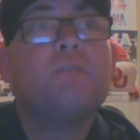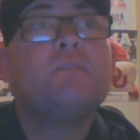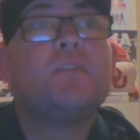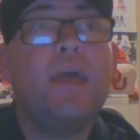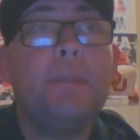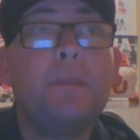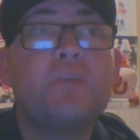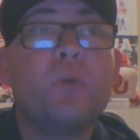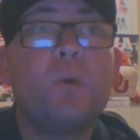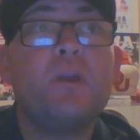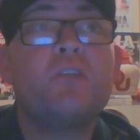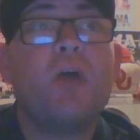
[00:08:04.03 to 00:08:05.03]
Then the
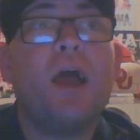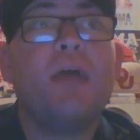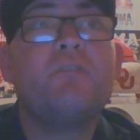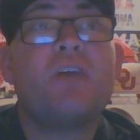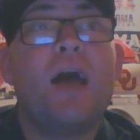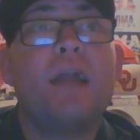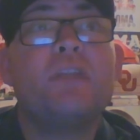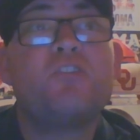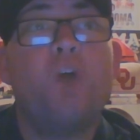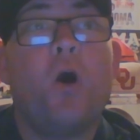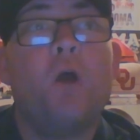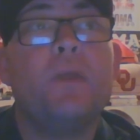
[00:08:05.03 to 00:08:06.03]
scoring drives kind of
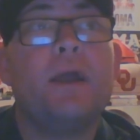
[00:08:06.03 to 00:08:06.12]
stalled